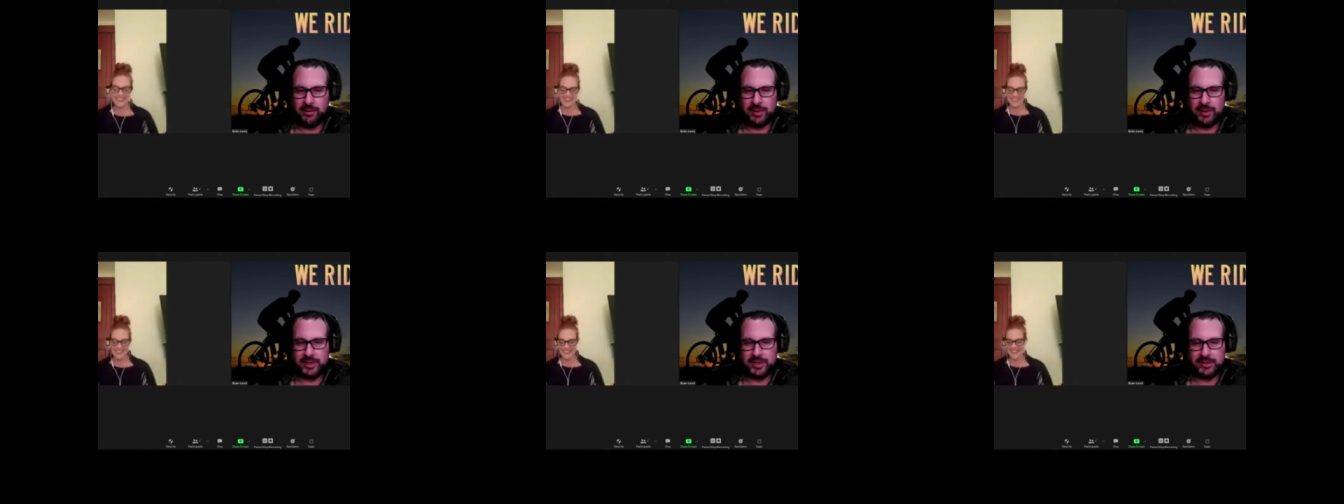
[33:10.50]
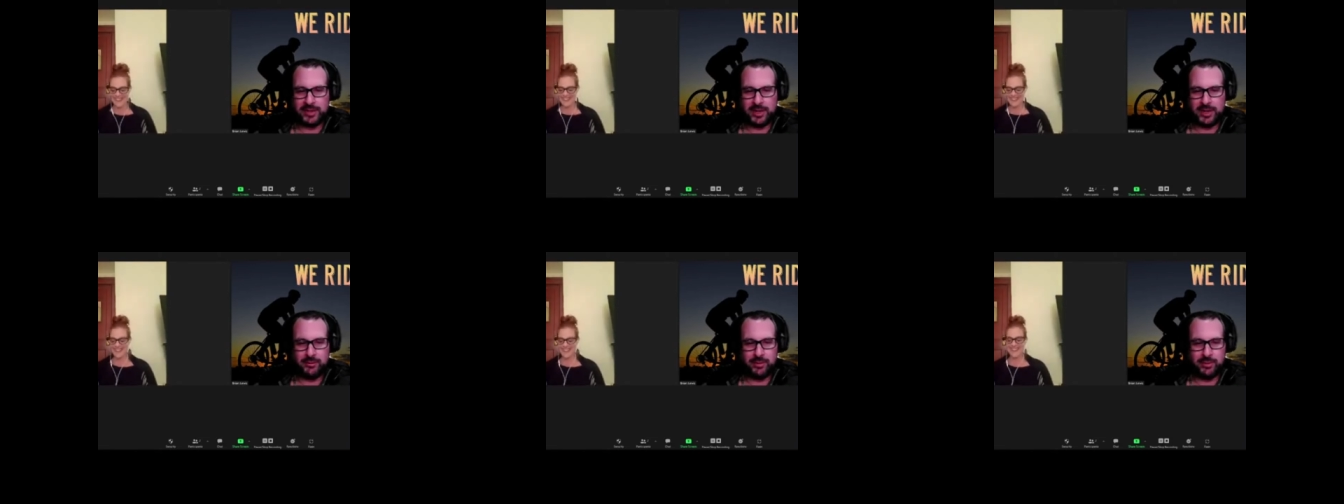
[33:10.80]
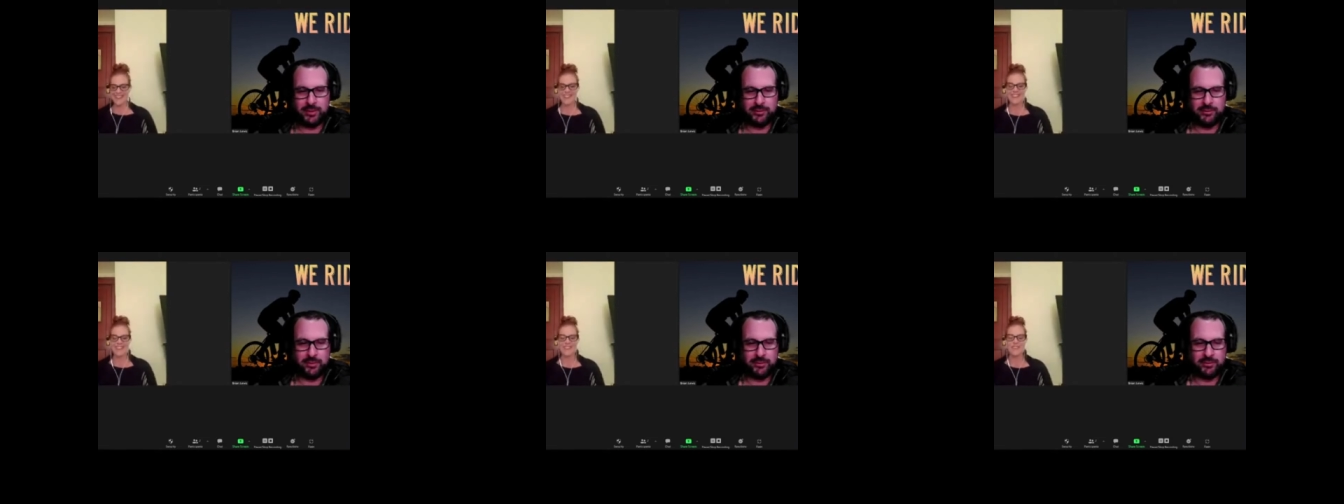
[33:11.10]
That's how
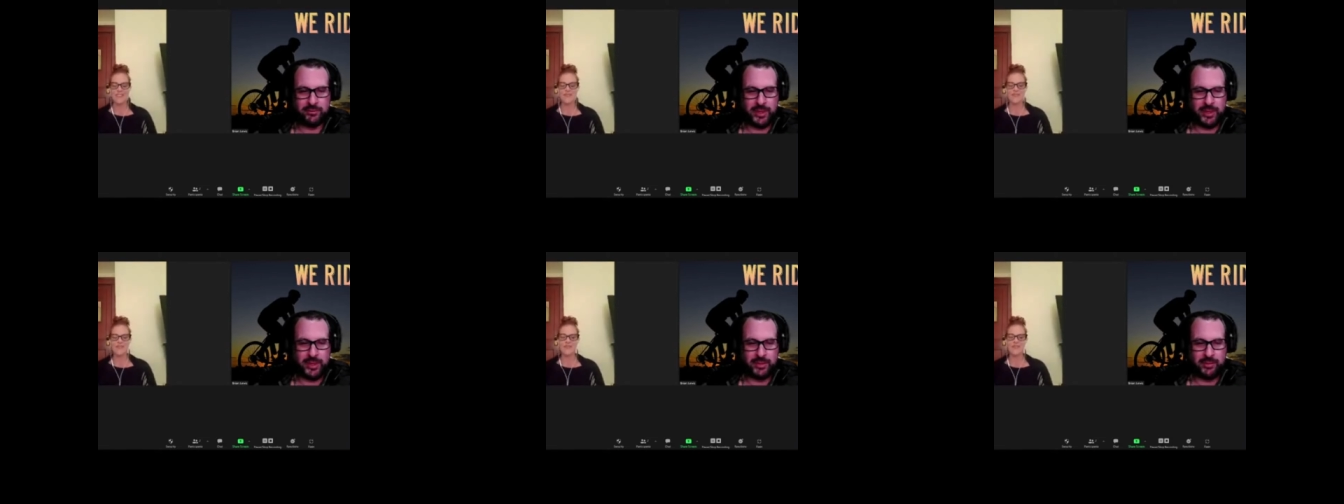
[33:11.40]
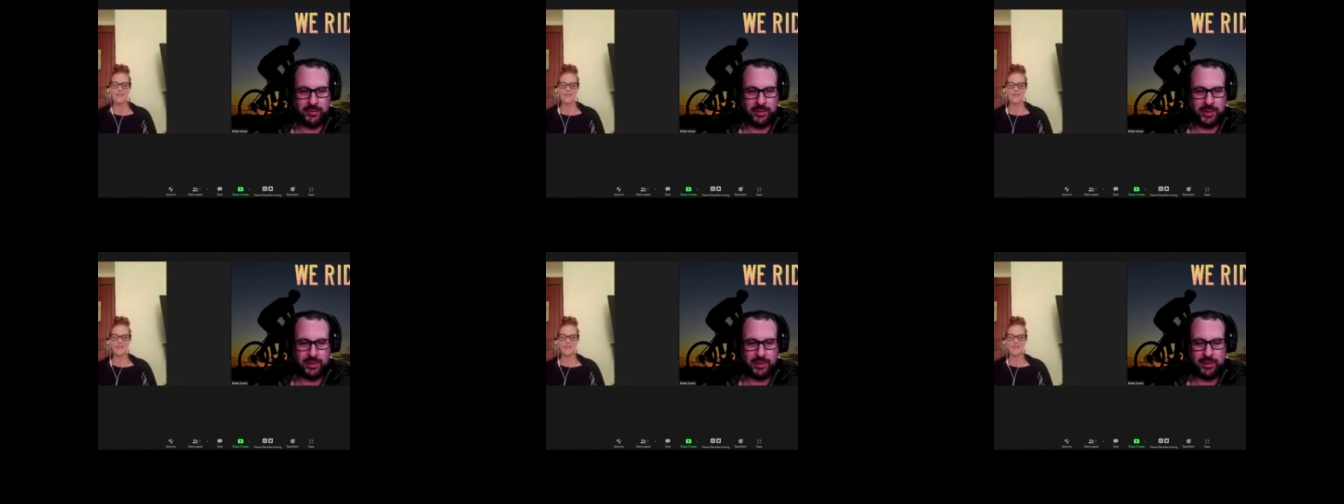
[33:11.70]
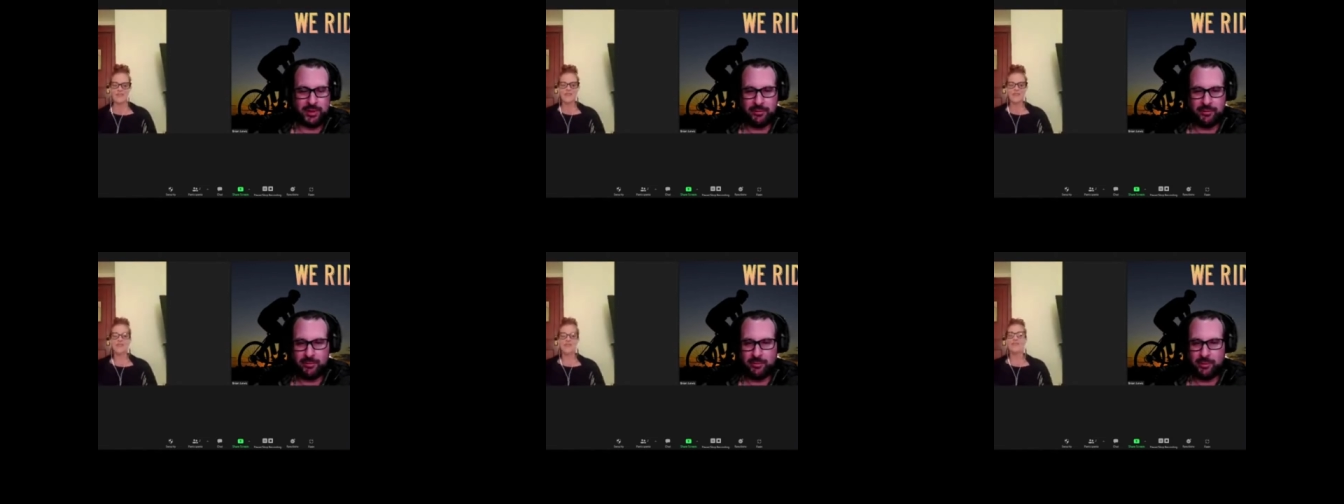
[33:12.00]
we were meant to be,
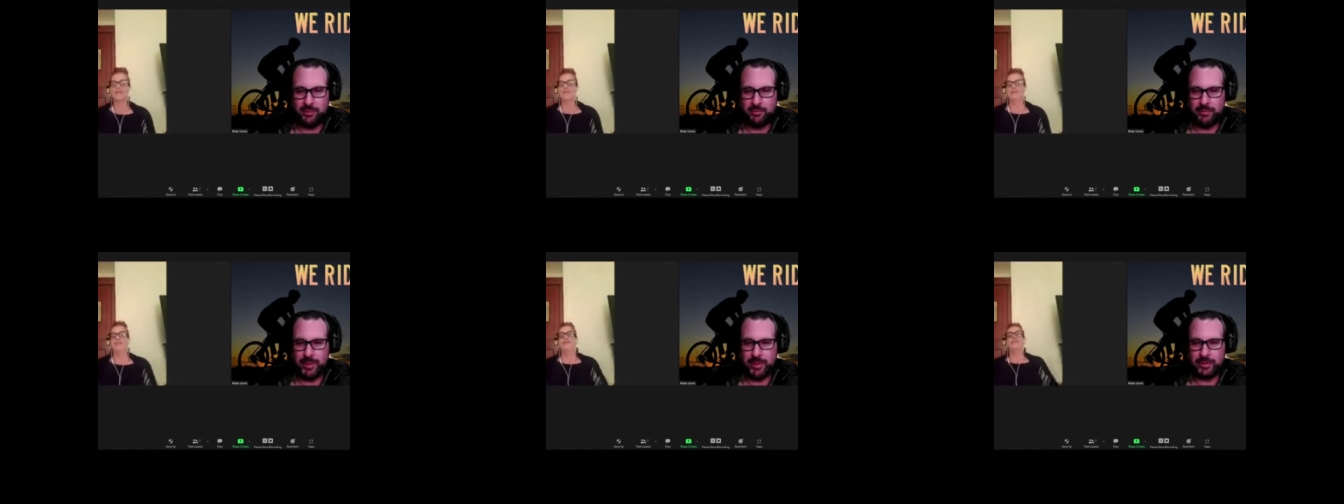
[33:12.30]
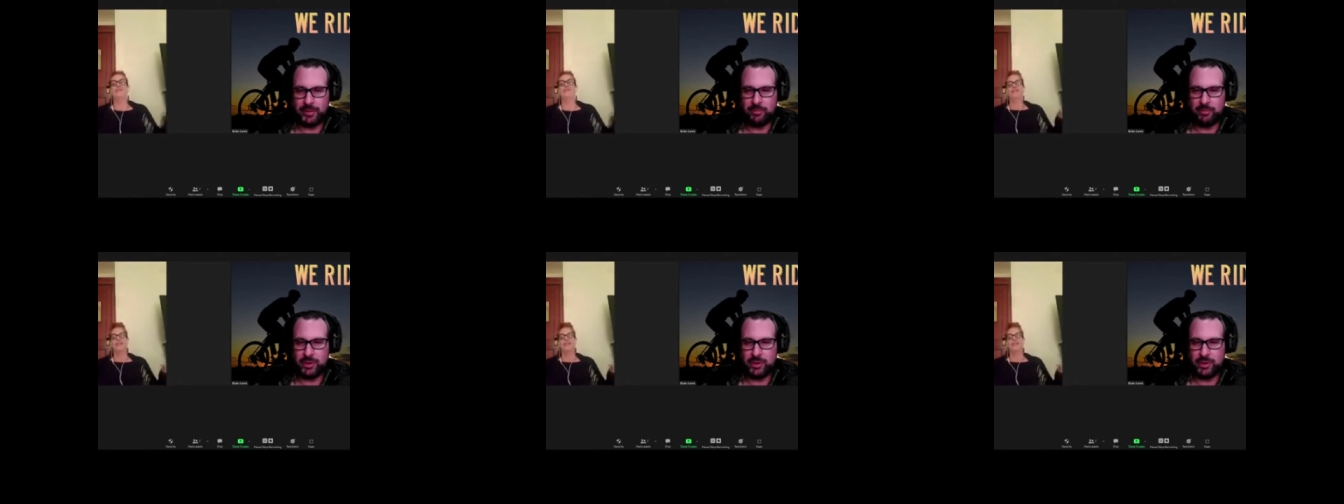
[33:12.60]
right? We weren't meant to wear